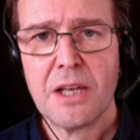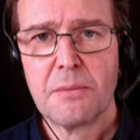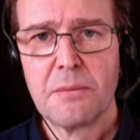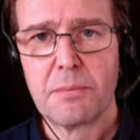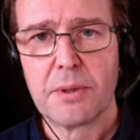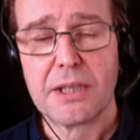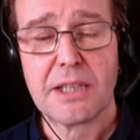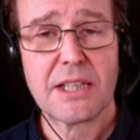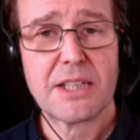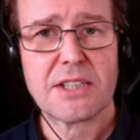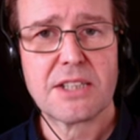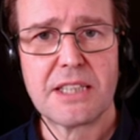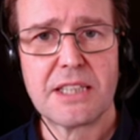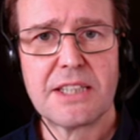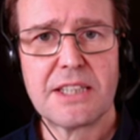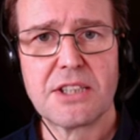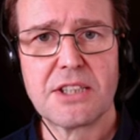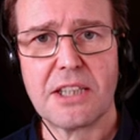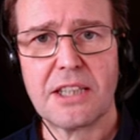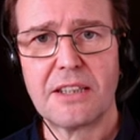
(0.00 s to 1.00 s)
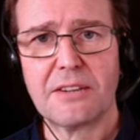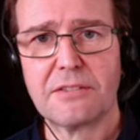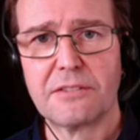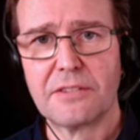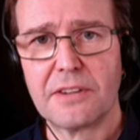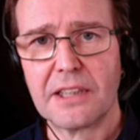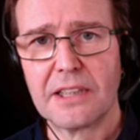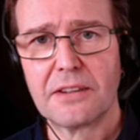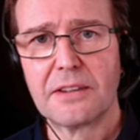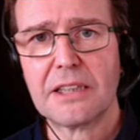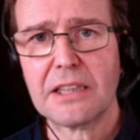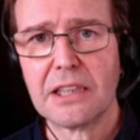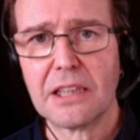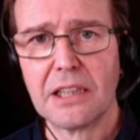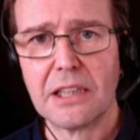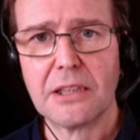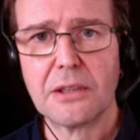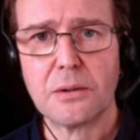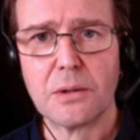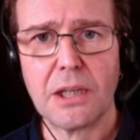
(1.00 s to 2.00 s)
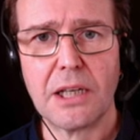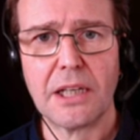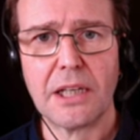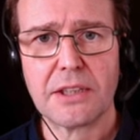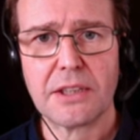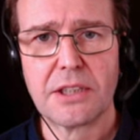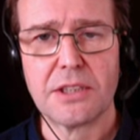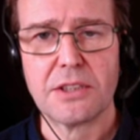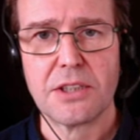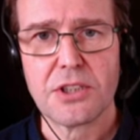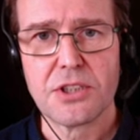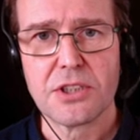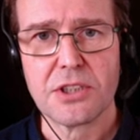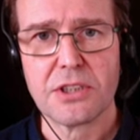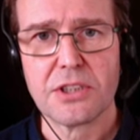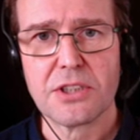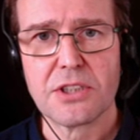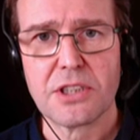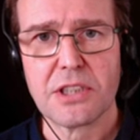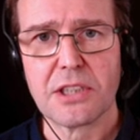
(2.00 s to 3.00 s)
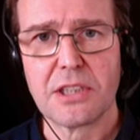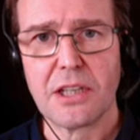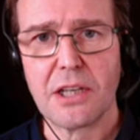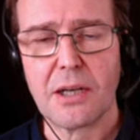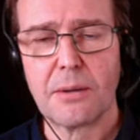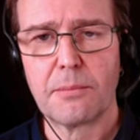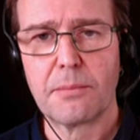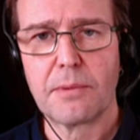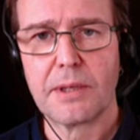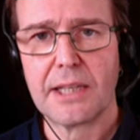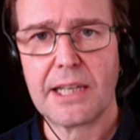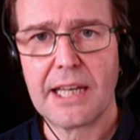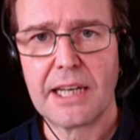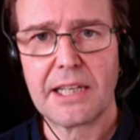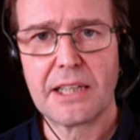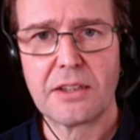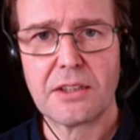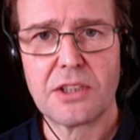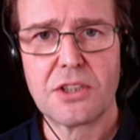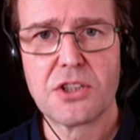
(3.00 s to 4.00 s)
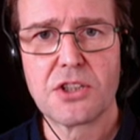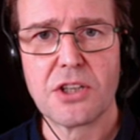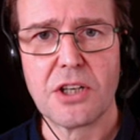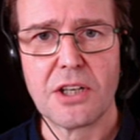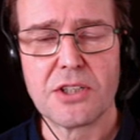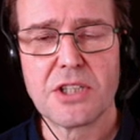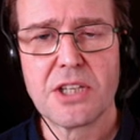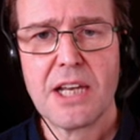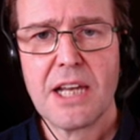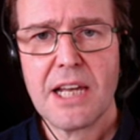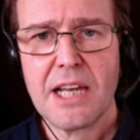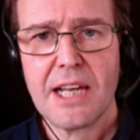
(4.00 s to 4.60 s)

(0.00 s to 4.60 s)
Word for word: because these are very low light conditions that I'm getting these shots